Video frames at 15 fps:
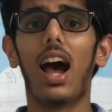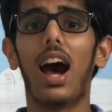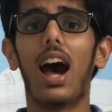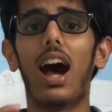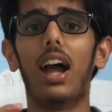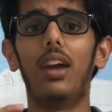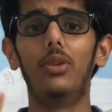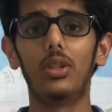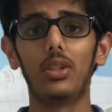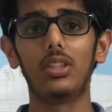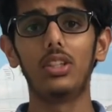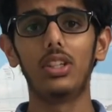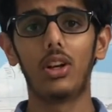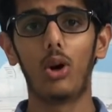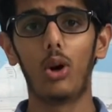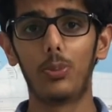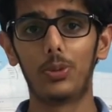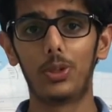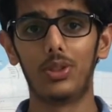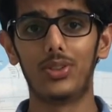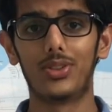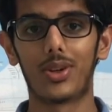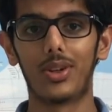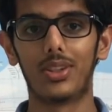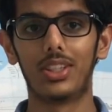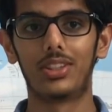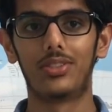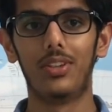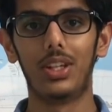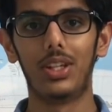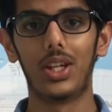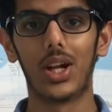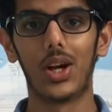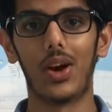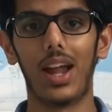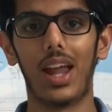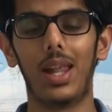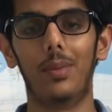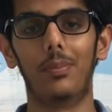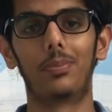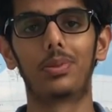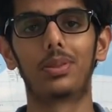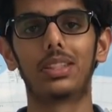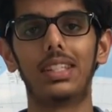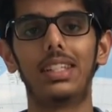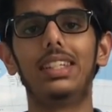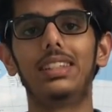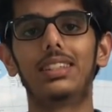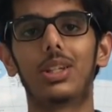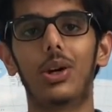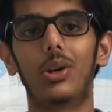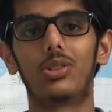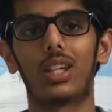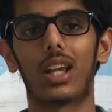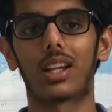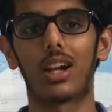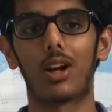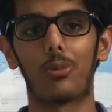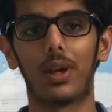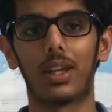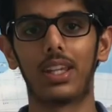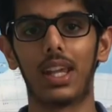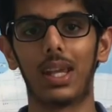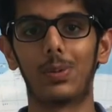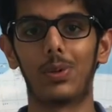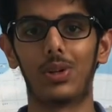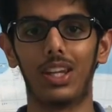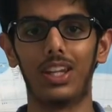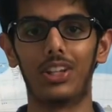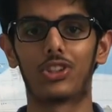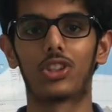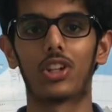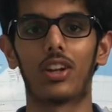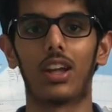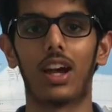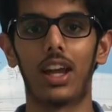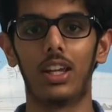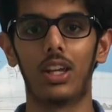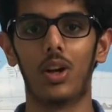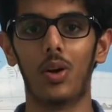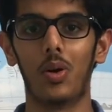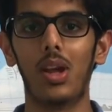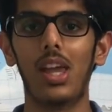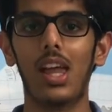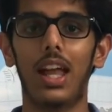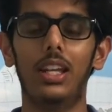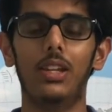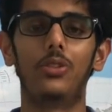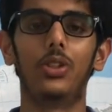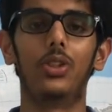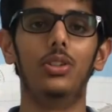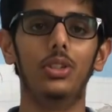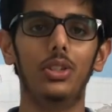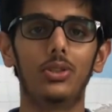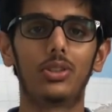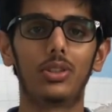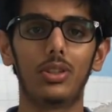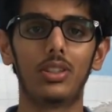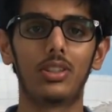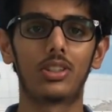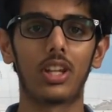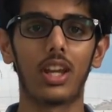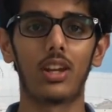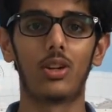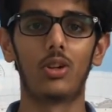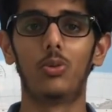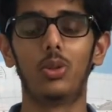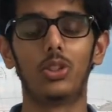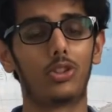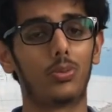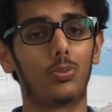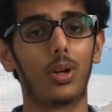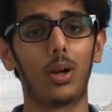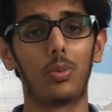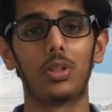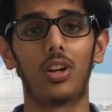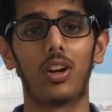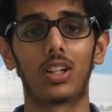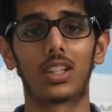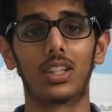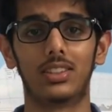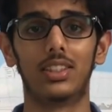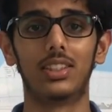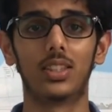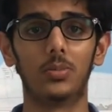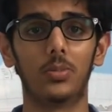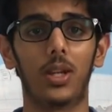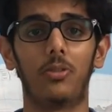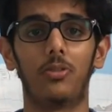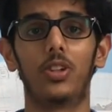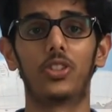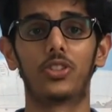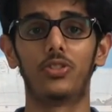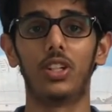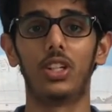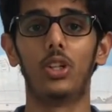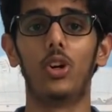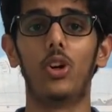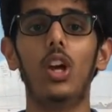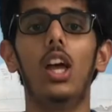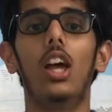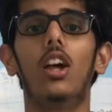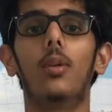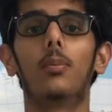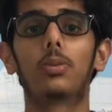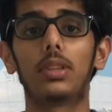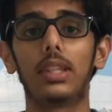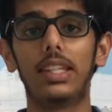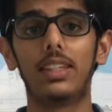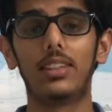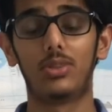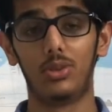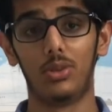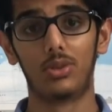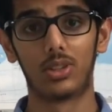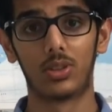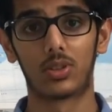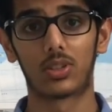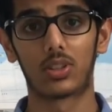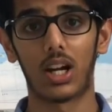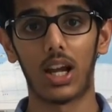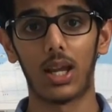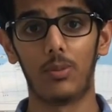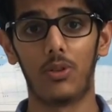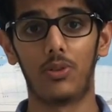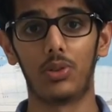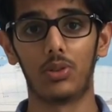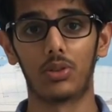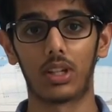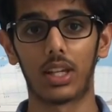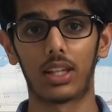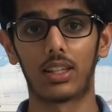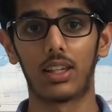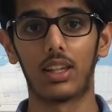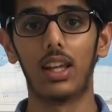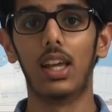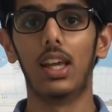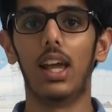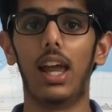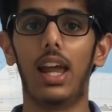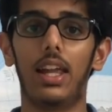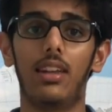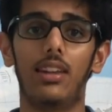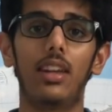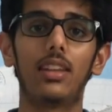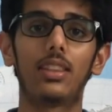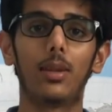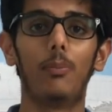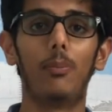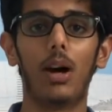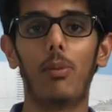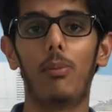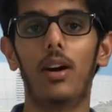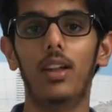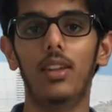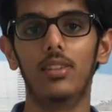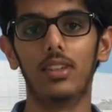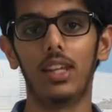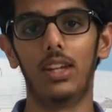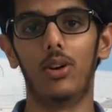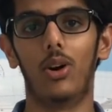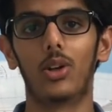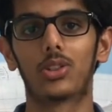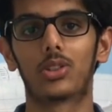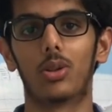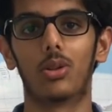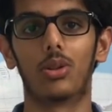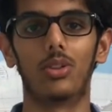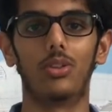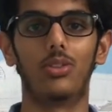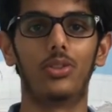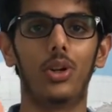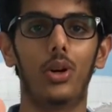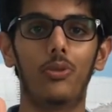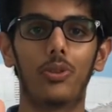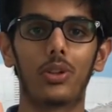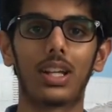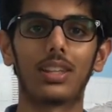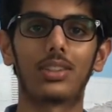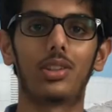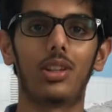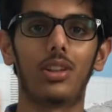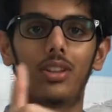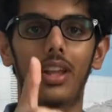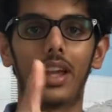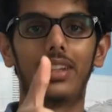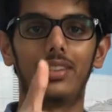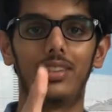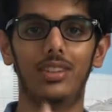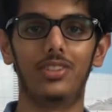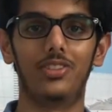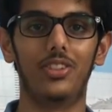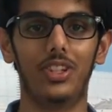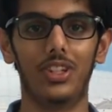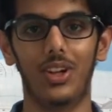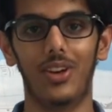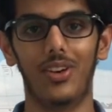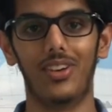I really hope you enjoyed this video, and please go check out my game on itch.io. And if you're new to this channel, which you probably are because this is my first video, please do subscribe if you like it, and hit the bell button, and also don't forget to like this video.